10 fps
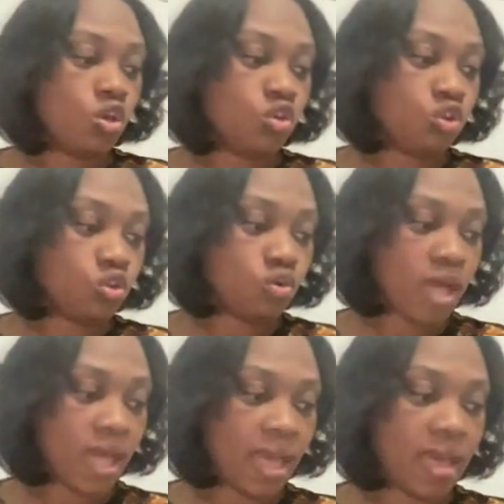you
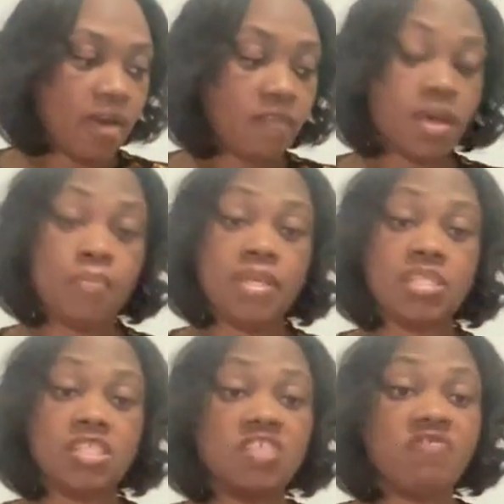have a
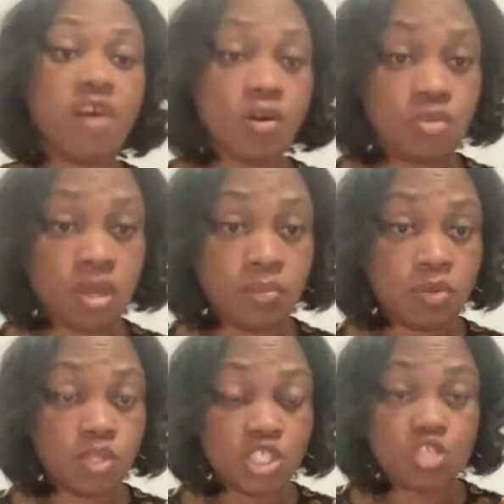business phone number,
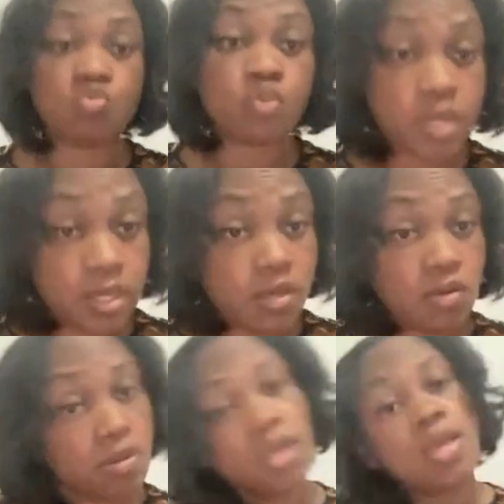which is
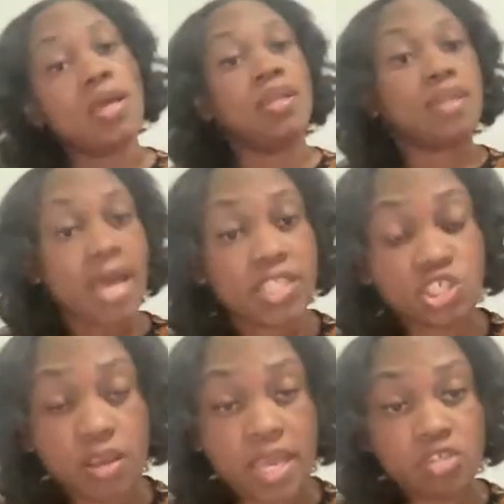real, not
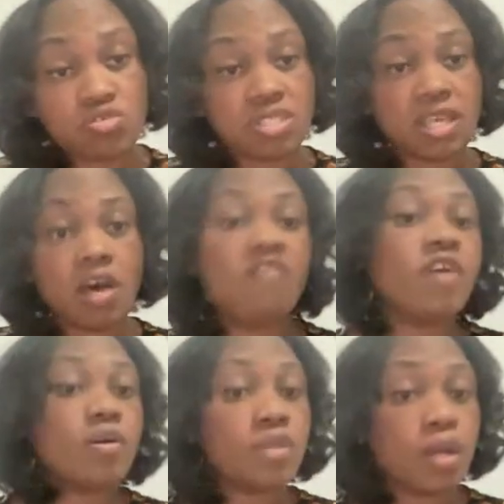your extra cell
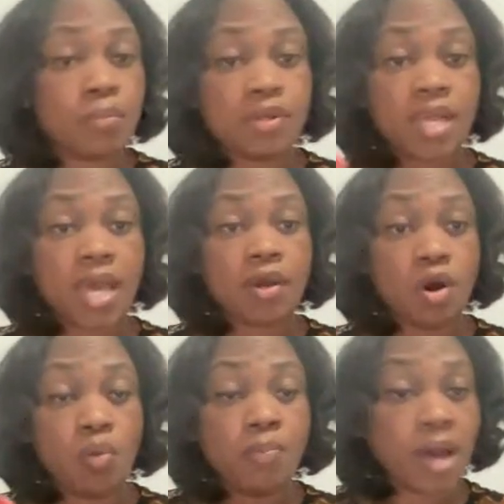phone number, not an
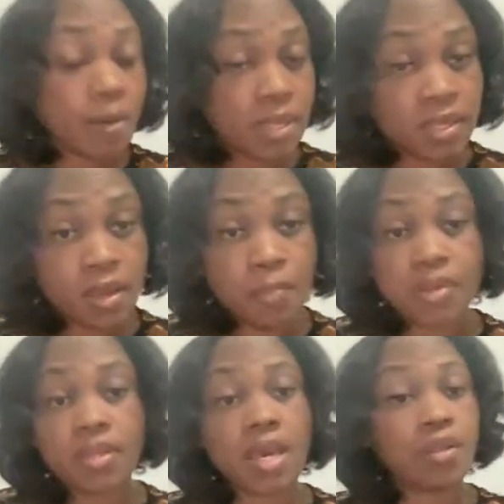Obama number,
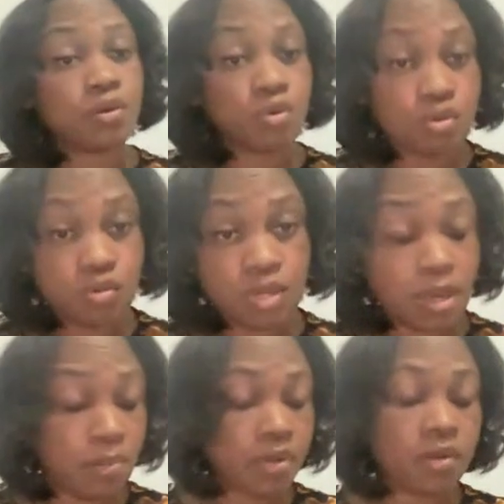not a Google
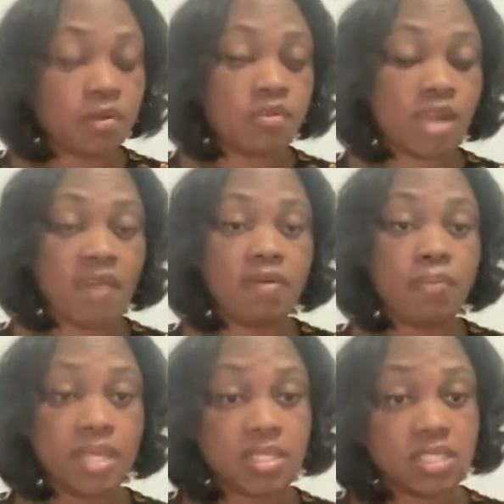number. You have a
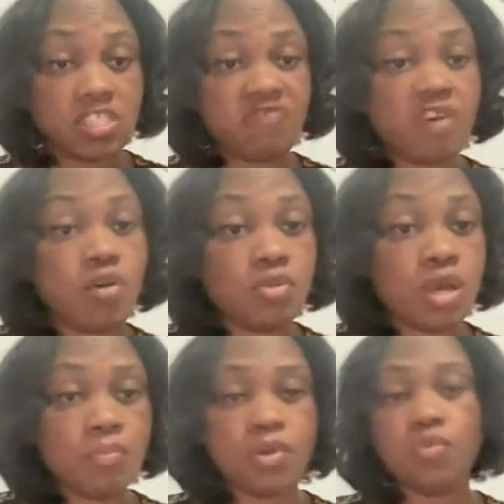business phone
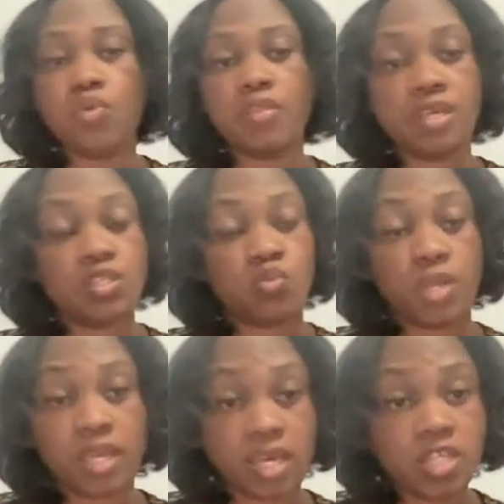number, whether it's
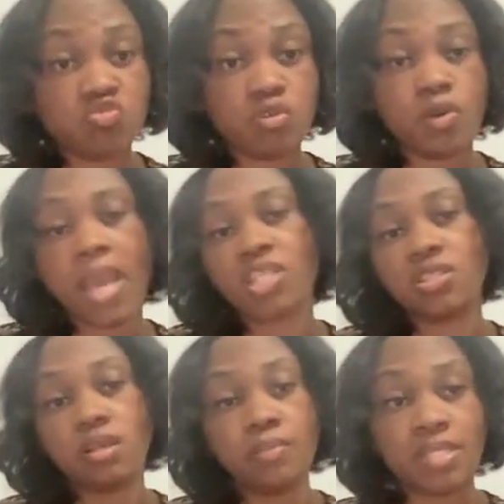1-800 or
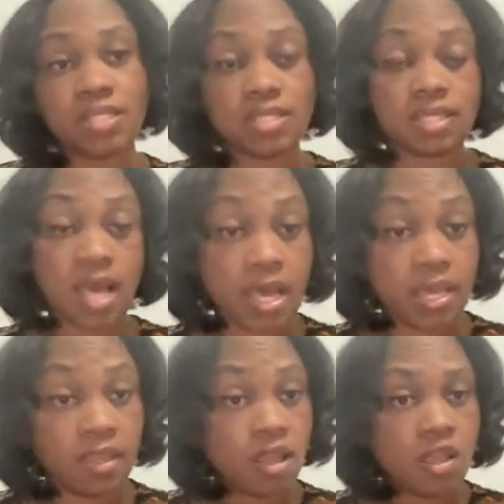actually a business
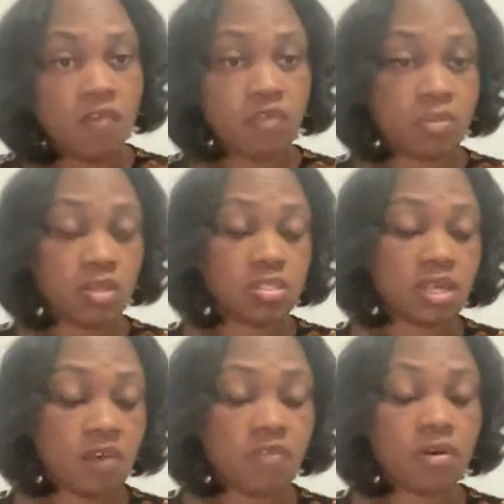line from your
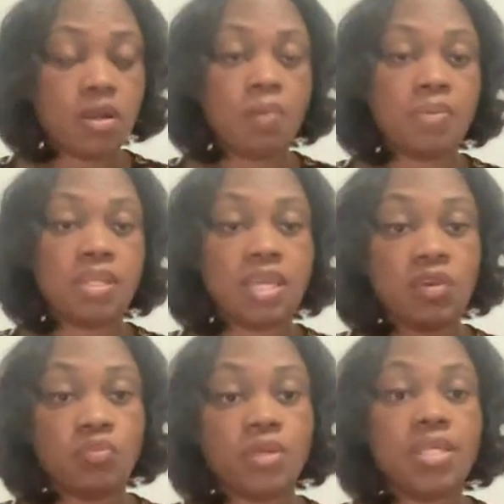cell phone company.
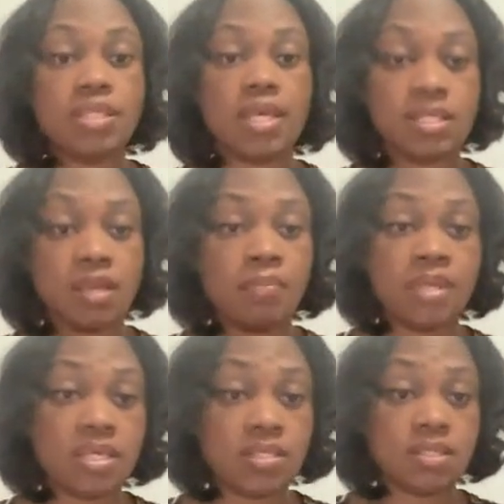It reads as a
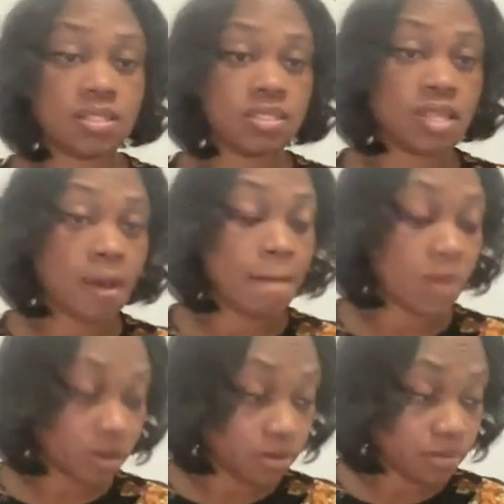business
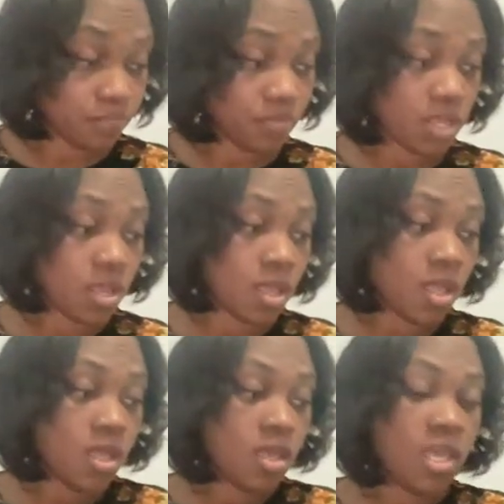number.
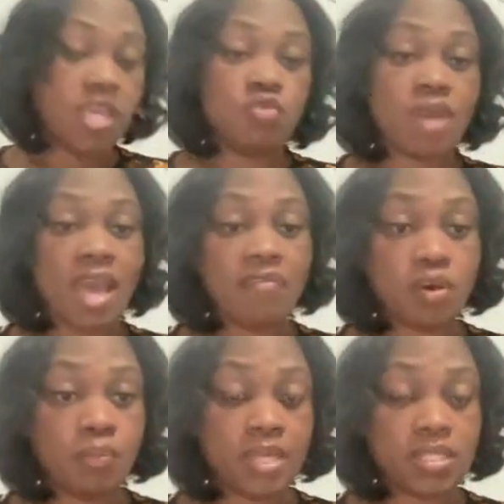And you have
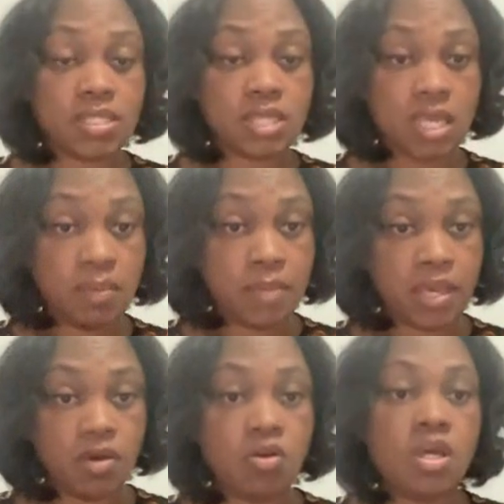your business
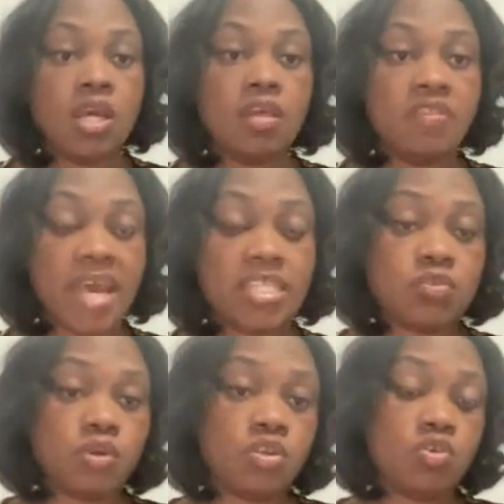email. That's
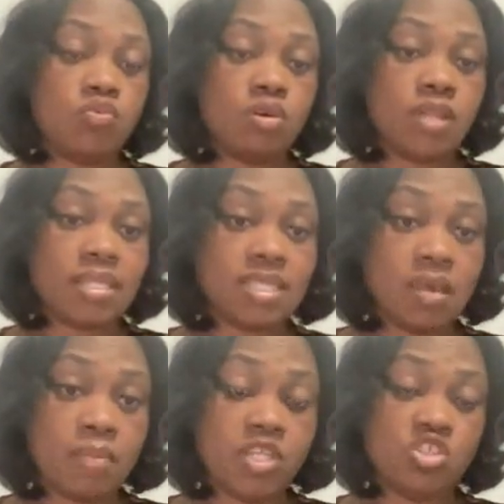when you will, like I
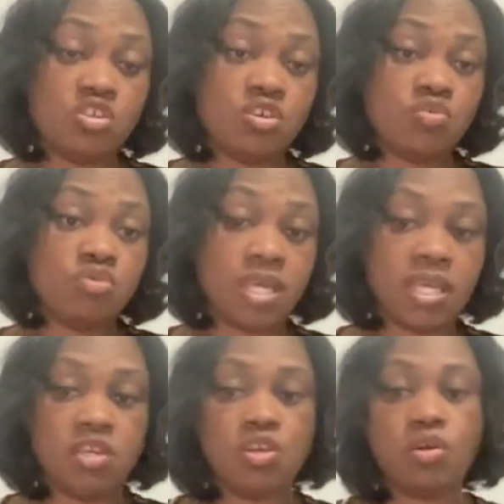said, make sure you
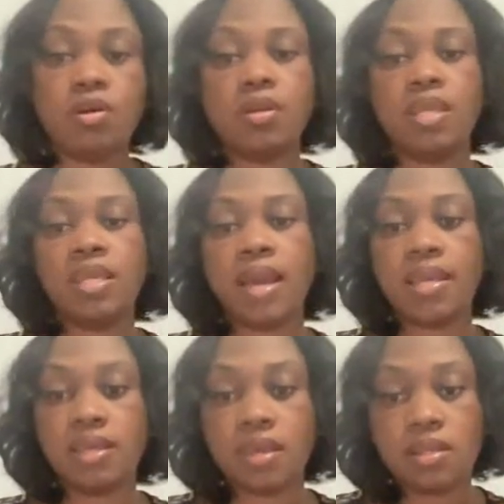get your
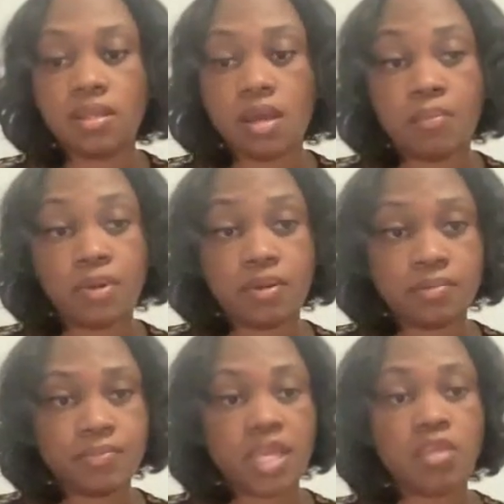EIN
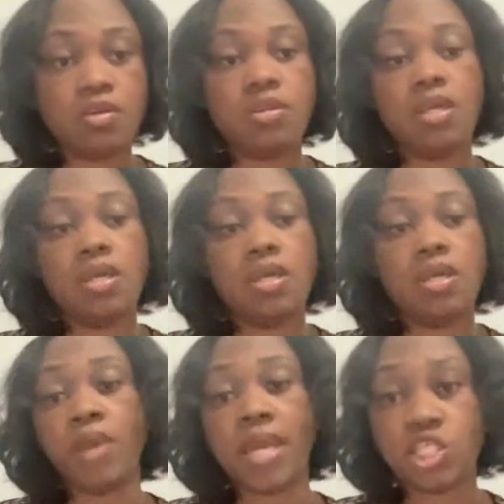number and your Dun
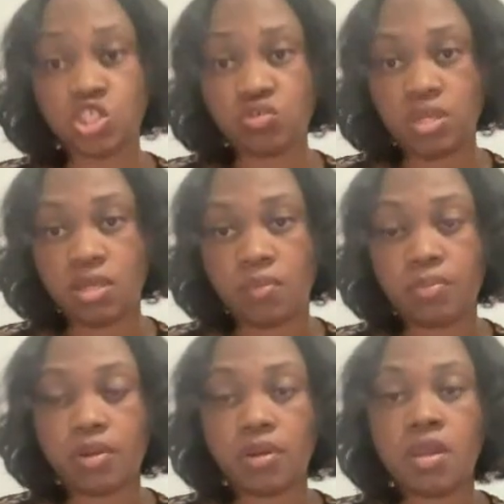and Bradstreet
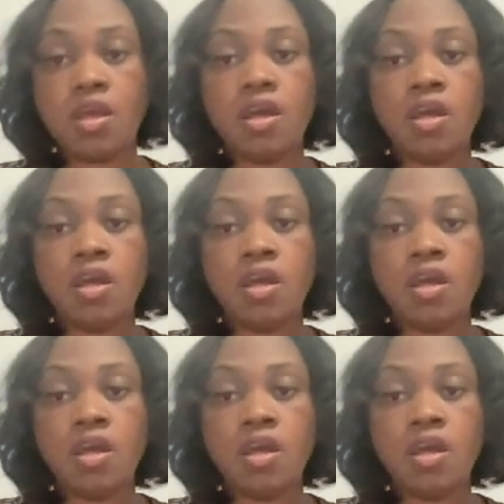number.